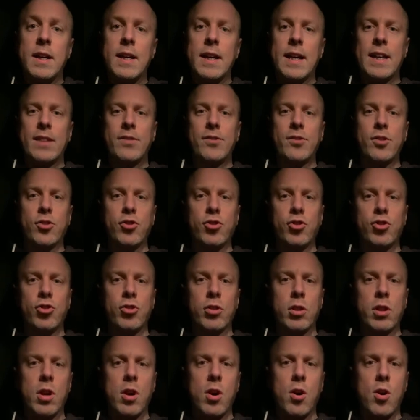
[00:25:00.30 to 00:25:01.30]
It's a
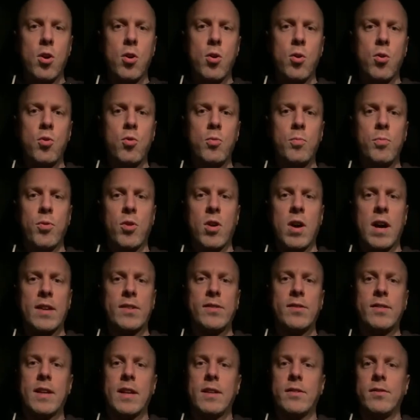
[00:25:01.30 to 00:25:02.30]
slow
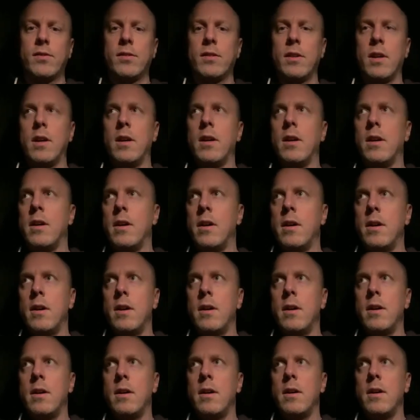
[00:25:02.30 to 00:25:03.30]
process.
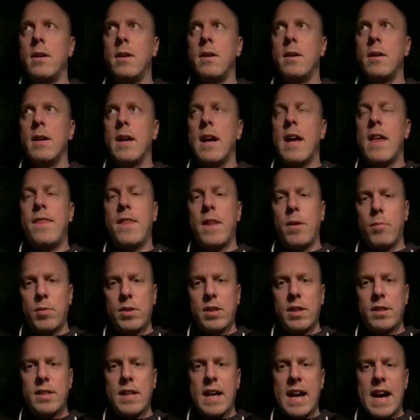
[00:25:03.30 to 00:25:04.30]
And then when
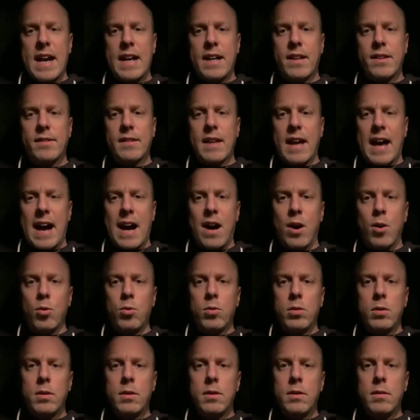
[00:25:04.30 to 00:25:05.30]
the tide is
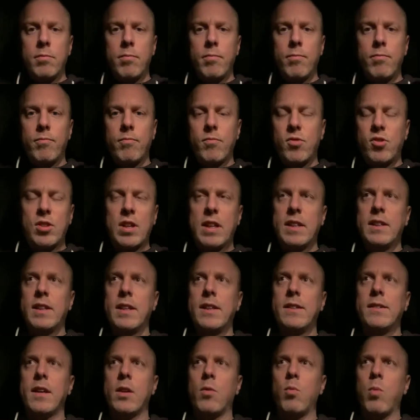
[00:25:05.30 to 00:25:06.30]
out, suddenly
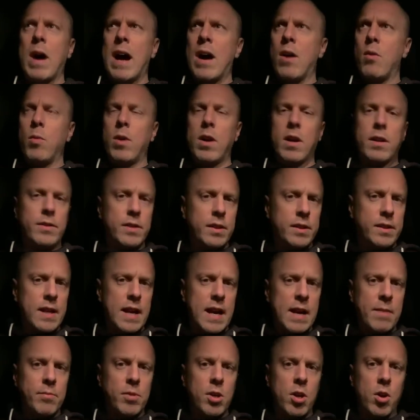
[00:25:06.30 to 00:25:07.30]
it's like, wow, where did the
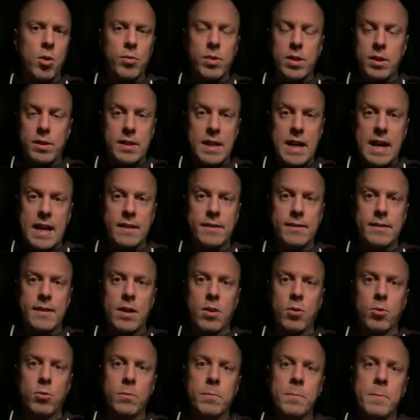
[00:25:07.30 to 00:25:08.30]
time go? The tide's
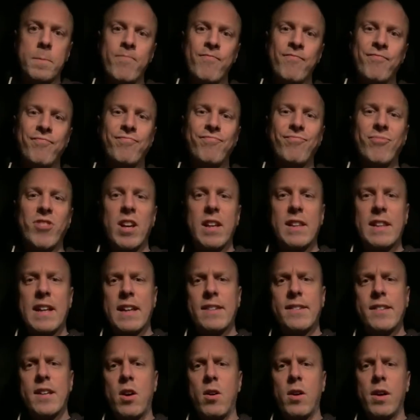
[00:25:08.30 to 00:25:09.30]
out and
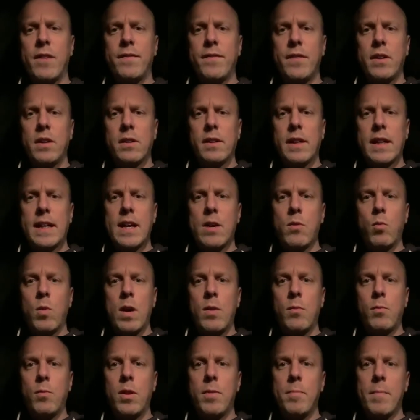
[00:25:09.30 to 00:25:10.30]
that's how I feel like it
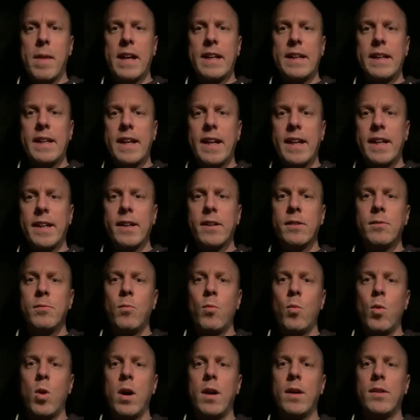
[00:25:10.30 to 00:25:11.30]
went with my Nina
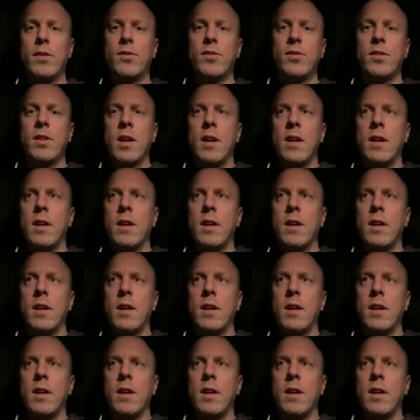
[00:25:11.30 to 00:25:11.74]
was